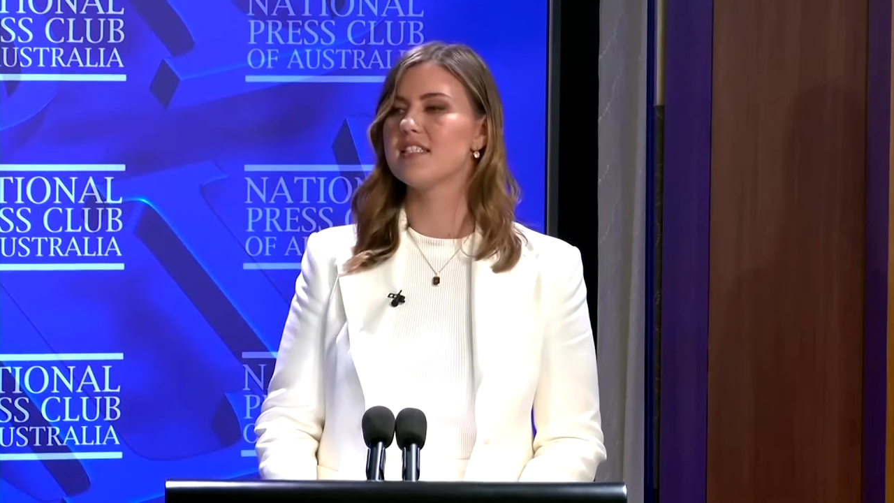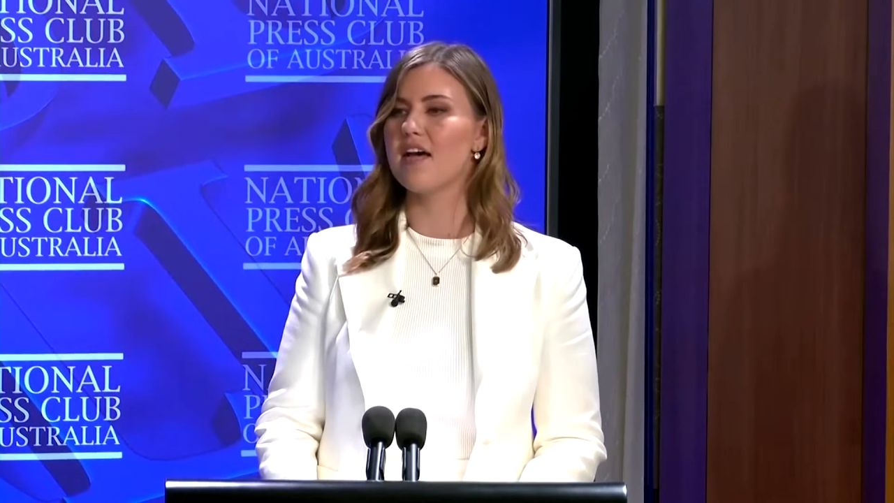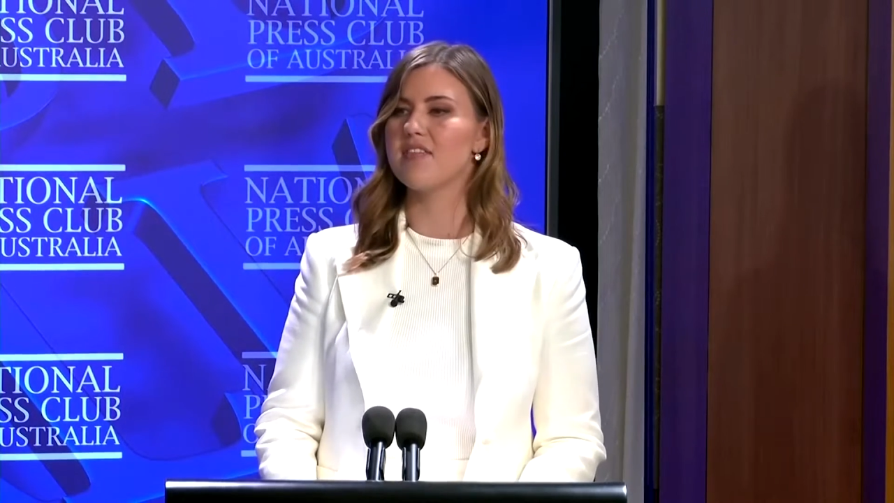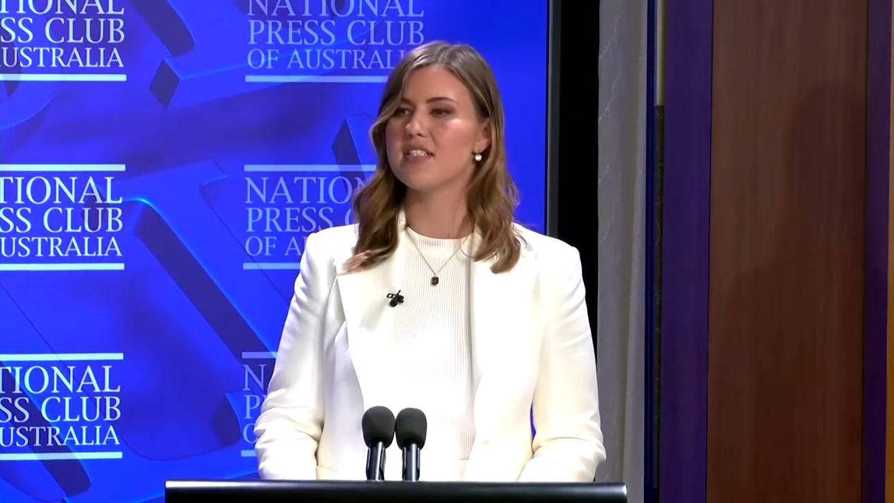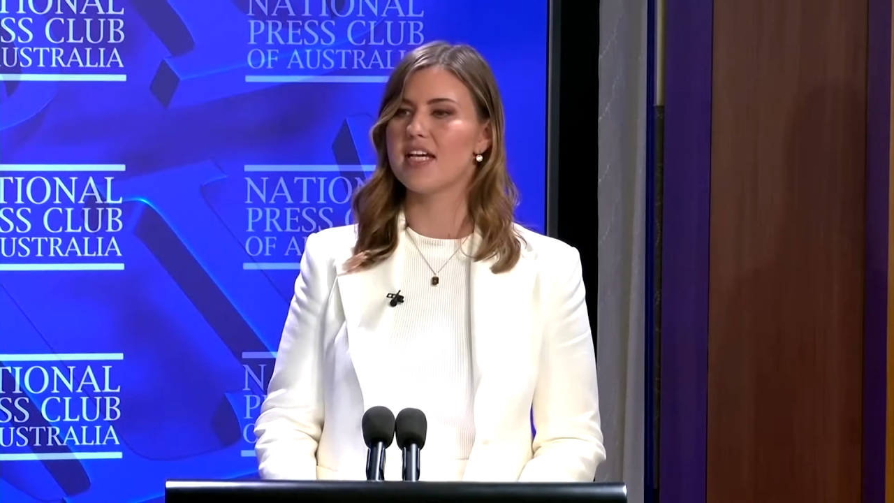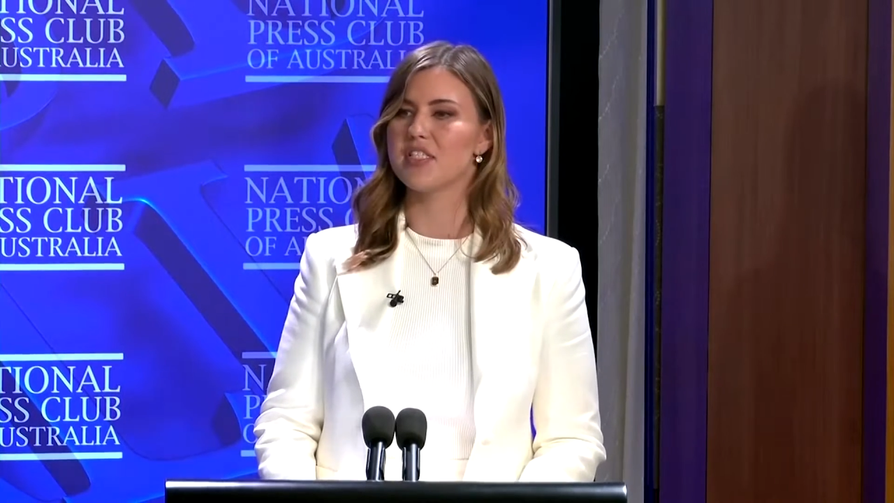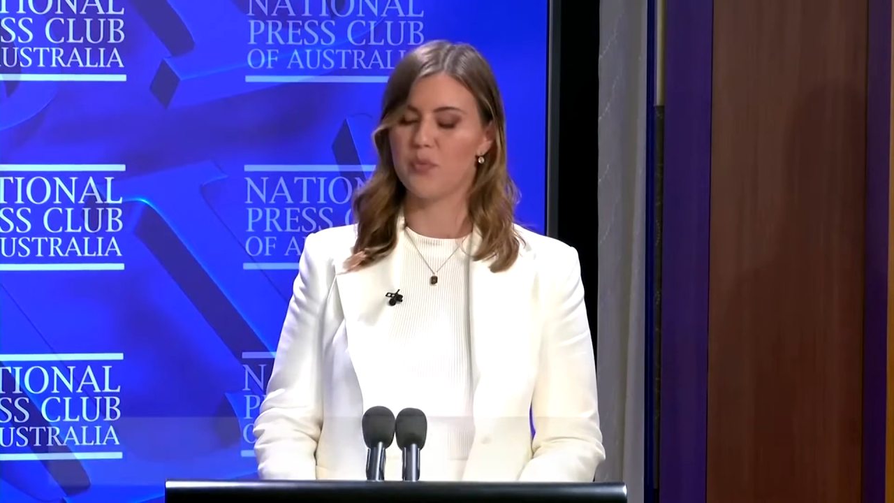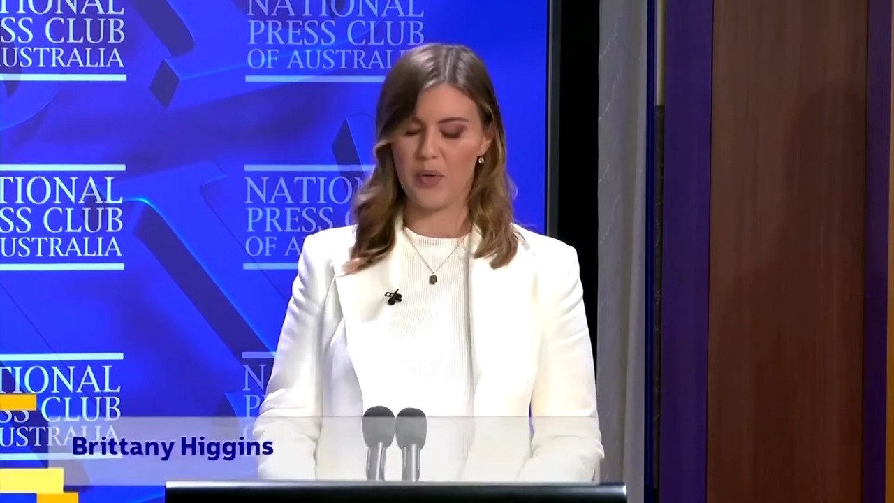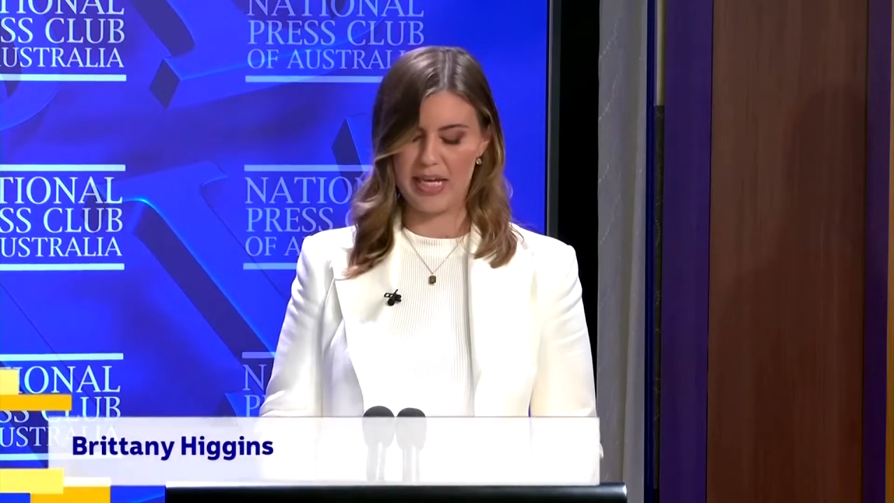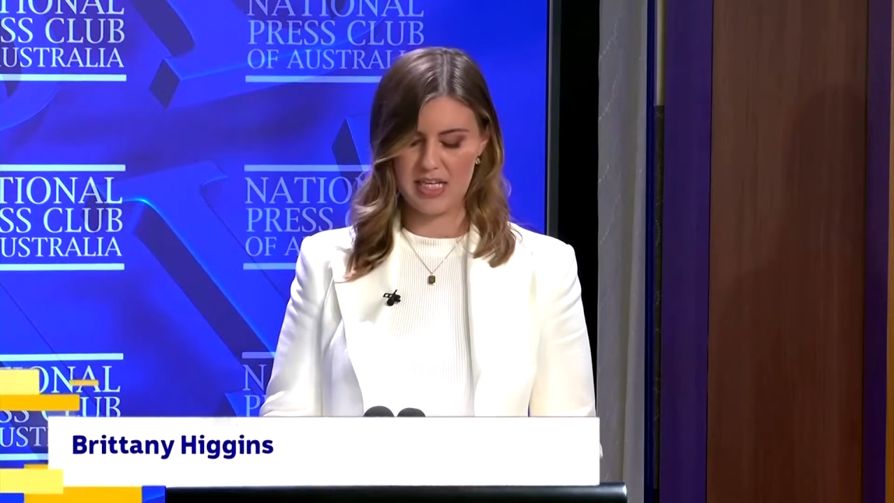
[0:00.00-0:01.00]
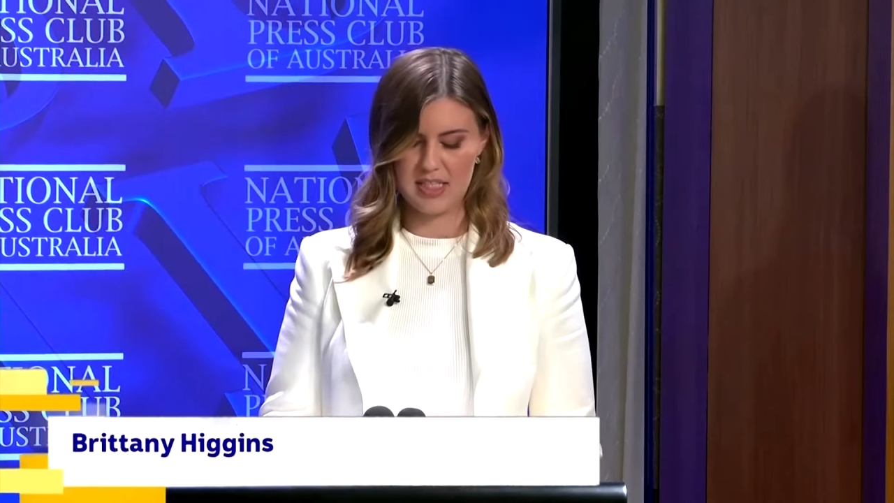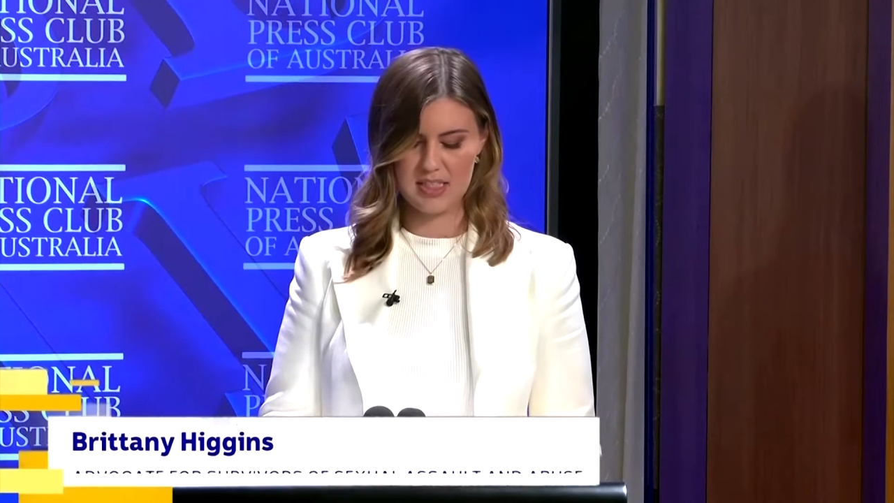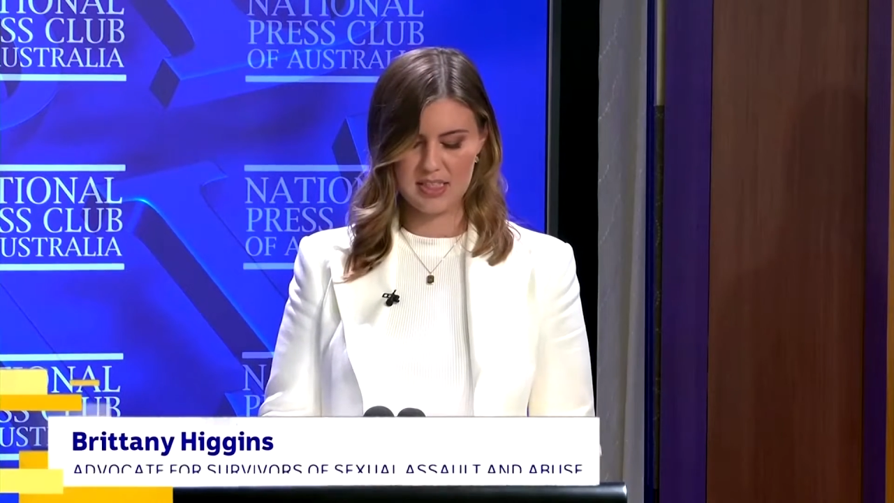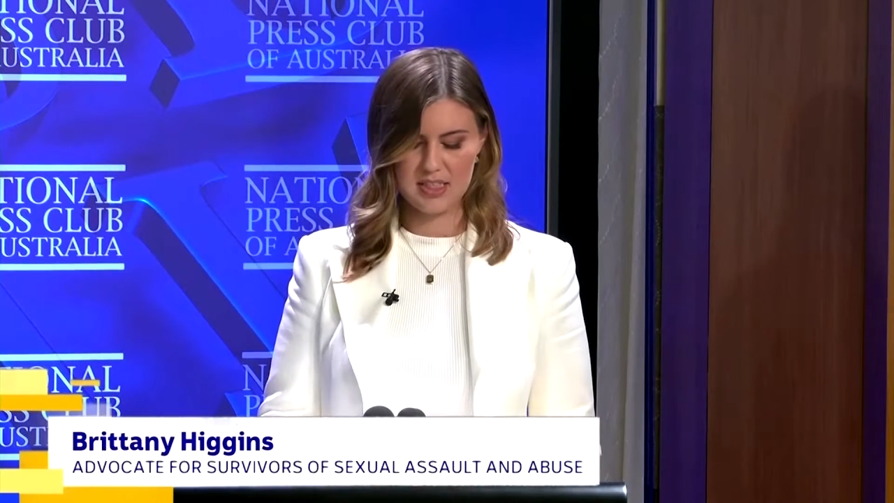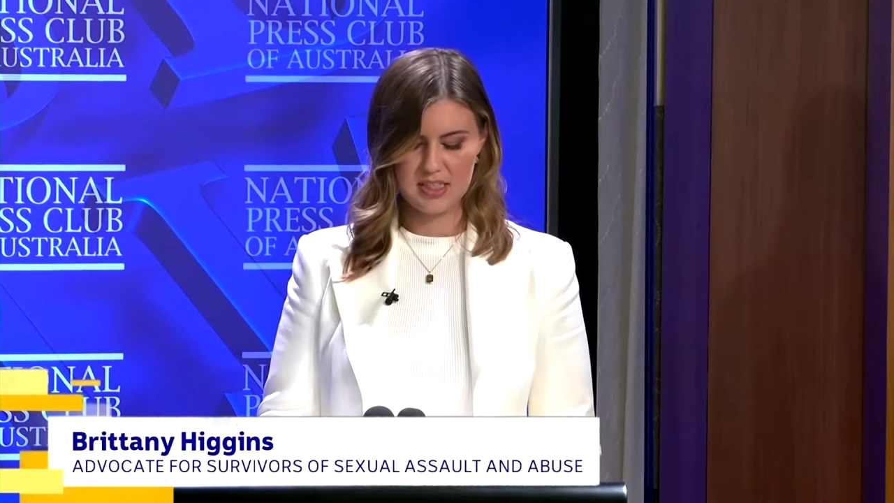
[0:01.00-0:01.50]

7 days a week.